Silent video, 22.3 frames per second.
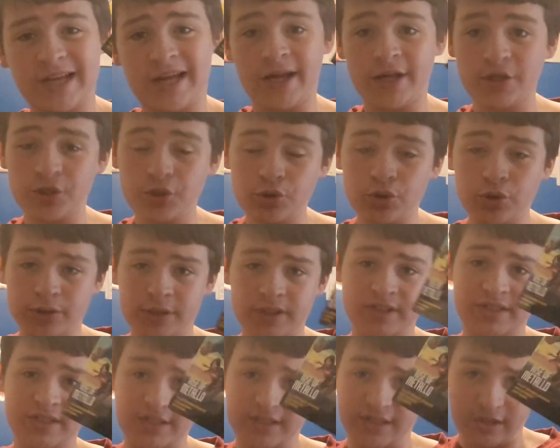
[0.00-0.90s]
I usually
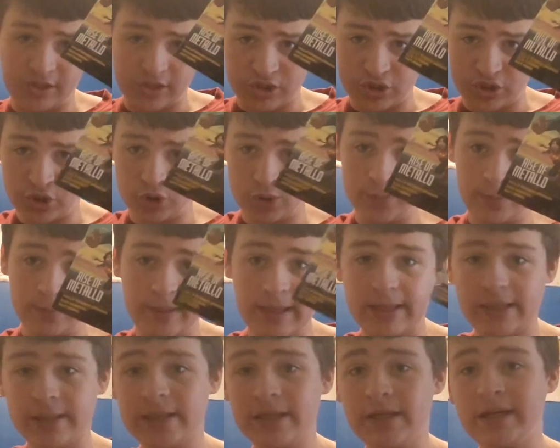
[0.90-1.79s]
stick to just
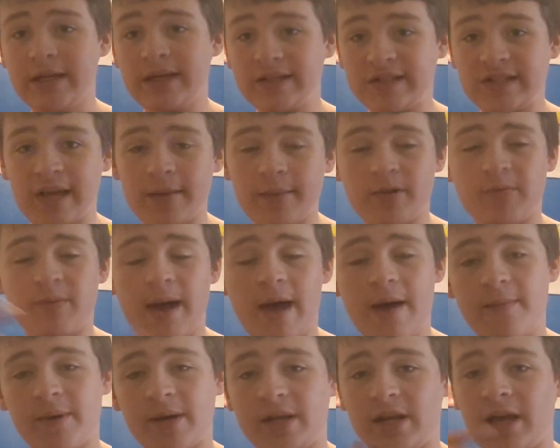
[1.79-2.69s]
Superman. Same with
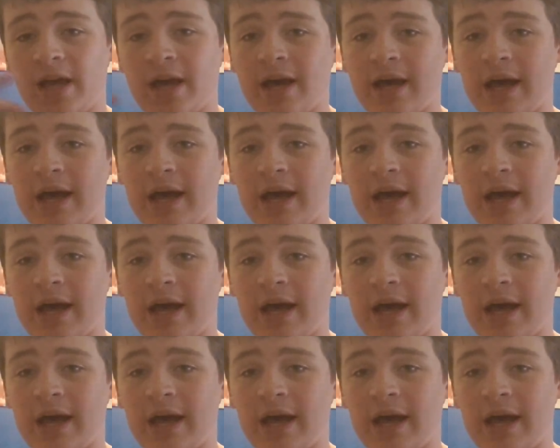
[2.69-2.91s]
Batman.